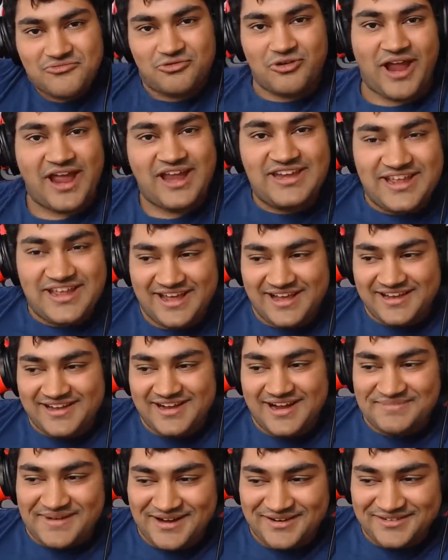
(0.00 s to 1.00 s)

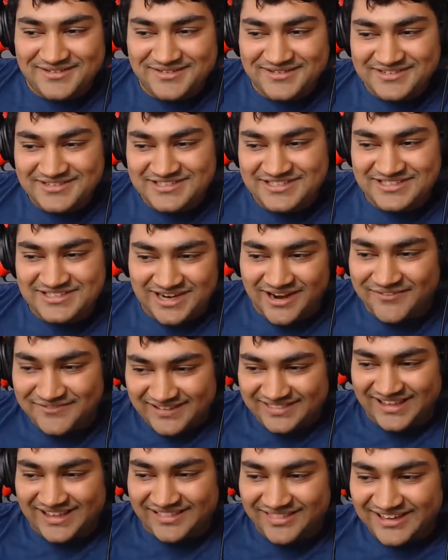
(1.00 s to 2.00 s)
ranting about
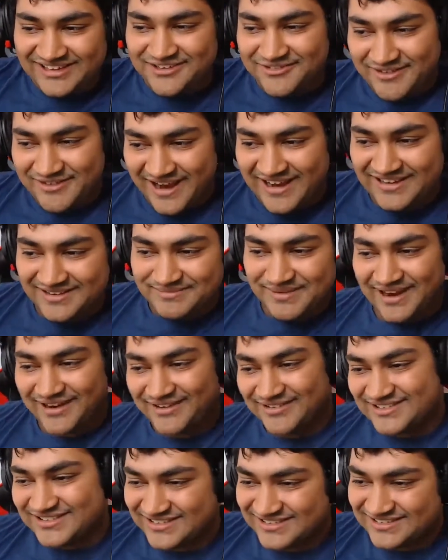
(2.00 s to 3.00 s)
stuff that they like to rant
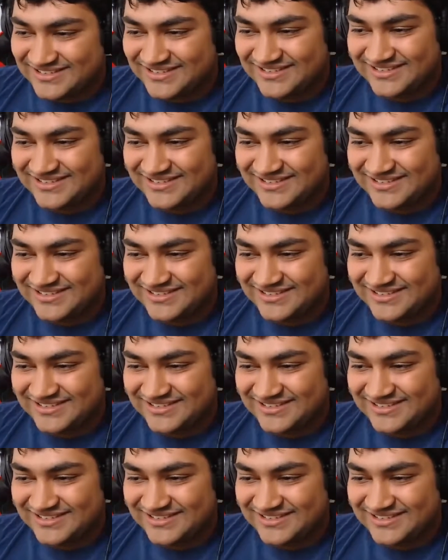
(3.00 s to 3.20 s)
about.